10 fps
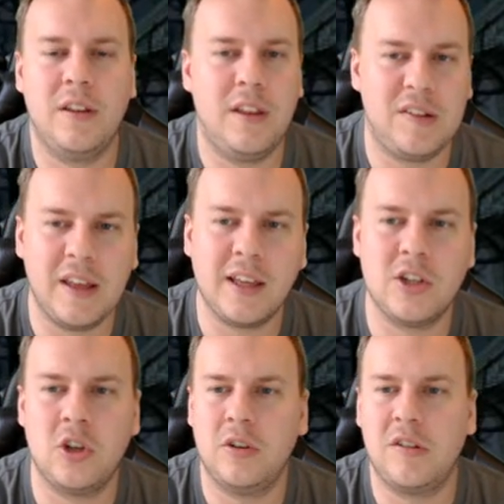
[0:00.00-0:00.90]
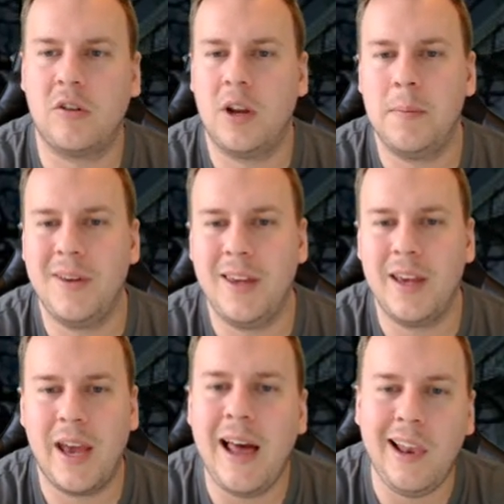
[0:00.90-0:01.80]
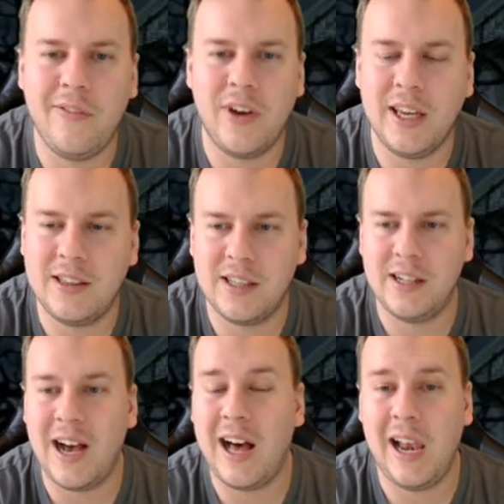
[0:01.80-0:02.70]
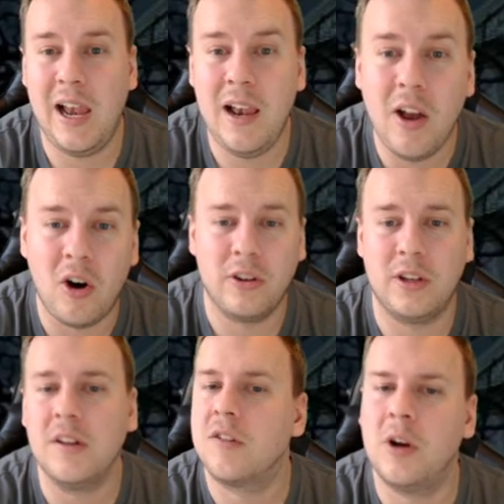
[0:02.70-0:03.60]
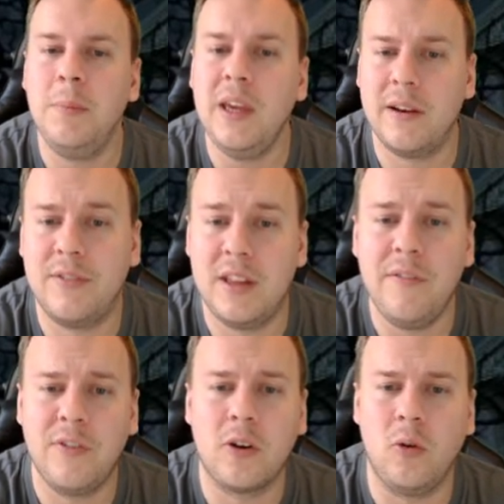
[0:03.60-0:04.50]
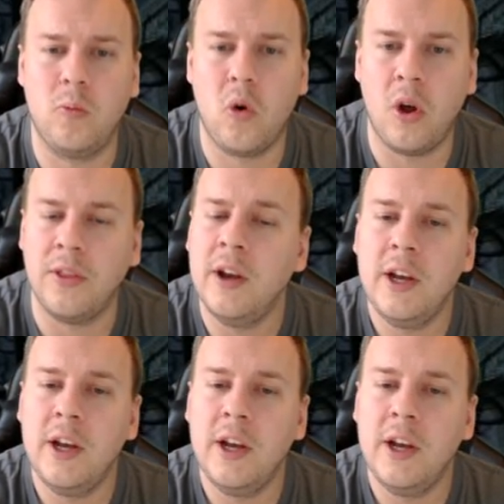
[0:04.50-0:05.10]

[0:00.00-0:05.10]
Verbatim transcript: the second shot is gonna be elevated a lot and it's gonna be a difficult one